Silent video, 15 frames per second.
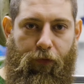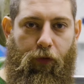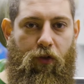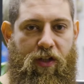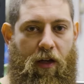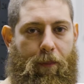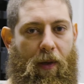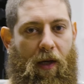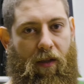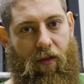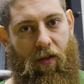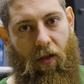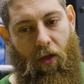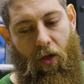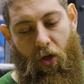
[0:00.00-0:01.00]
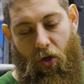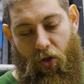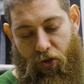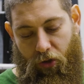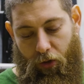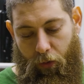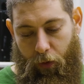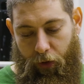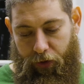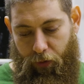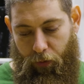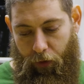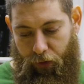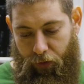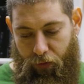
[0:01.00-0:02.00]
falls apart. So what
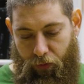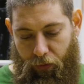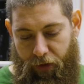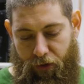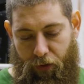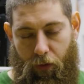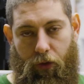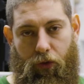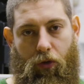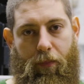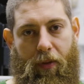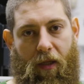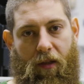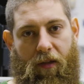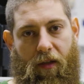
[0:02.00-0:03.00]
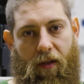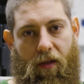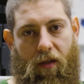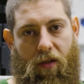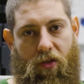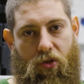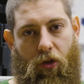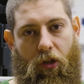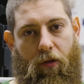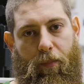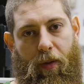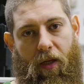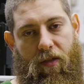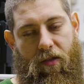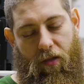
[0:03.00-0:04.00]
you want to do is you want to build a solid
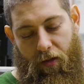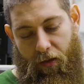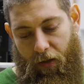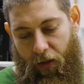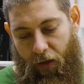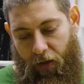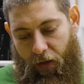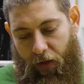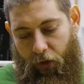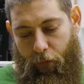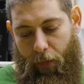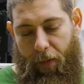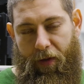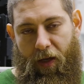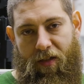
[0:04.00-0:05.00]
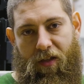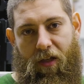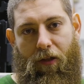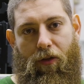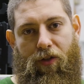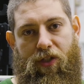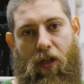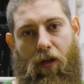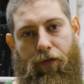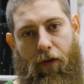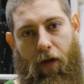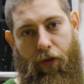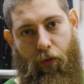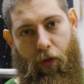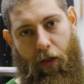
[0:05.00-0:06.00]
base. You may be asking yourself
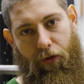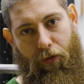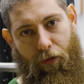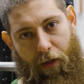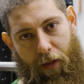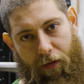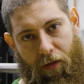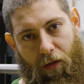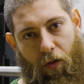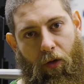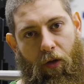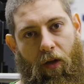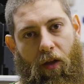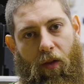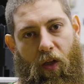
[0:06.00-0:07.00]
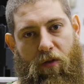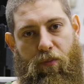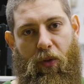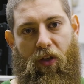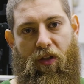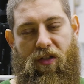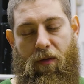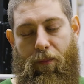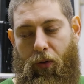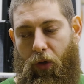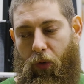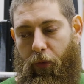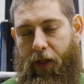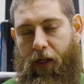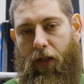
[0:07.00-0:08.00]
how you can do that. That's pretty
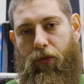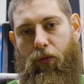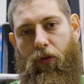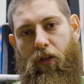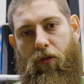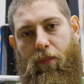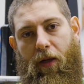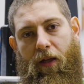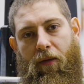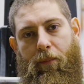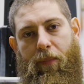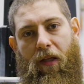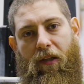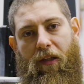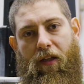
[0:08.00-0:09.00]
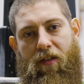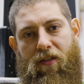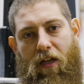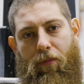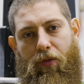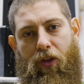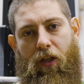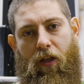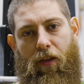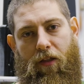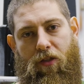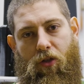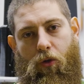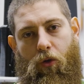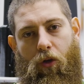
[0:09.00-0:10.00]
simple. We can do it by building something
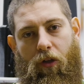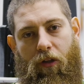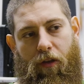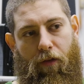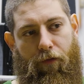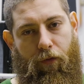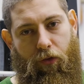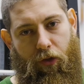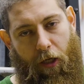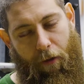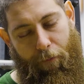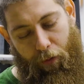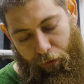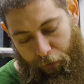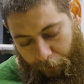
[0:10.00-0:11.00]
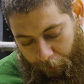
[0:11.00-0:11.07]
that's called the foot tripod.